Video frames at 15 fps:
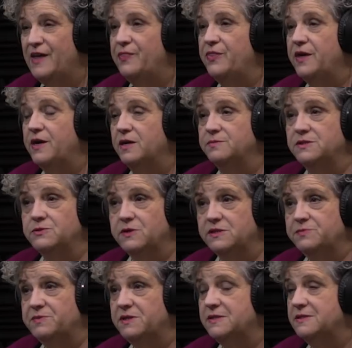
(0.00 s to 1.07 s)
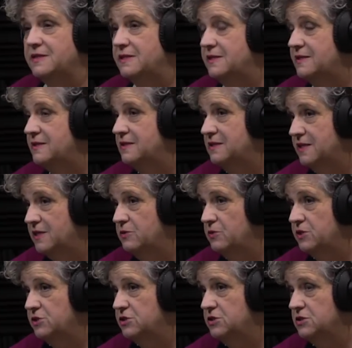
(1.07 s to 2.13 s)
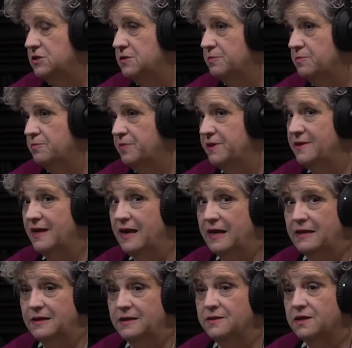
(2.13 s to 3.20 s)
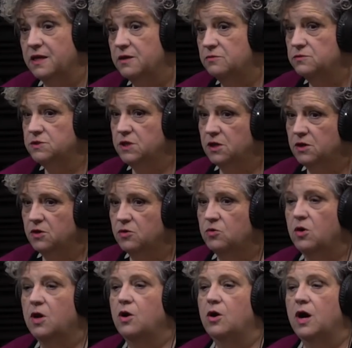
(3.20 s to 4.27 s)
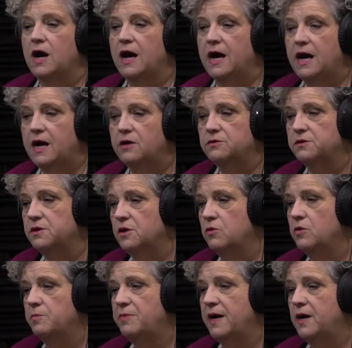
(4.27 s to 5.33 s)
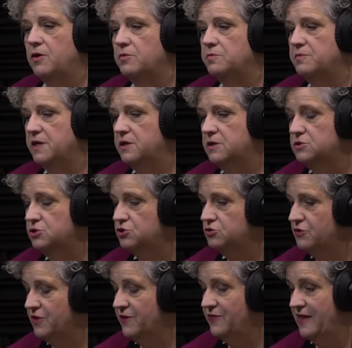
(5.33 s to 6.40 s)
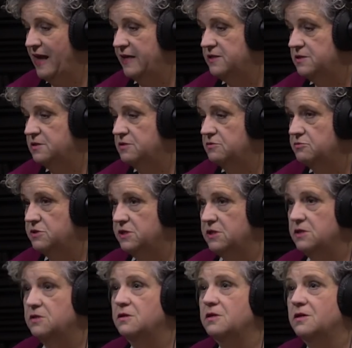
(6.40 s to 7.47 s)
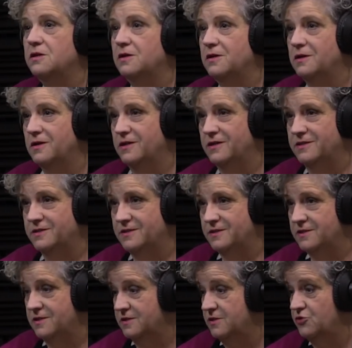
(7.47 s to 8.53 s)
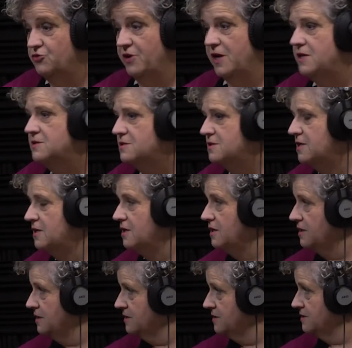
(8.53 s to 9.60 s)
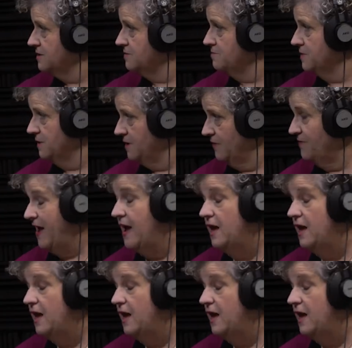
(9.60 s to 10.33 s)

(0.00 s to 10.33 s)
And they come to us because they need the language. But then they don't know how to go about making sure that that degree is is translated is evaluated,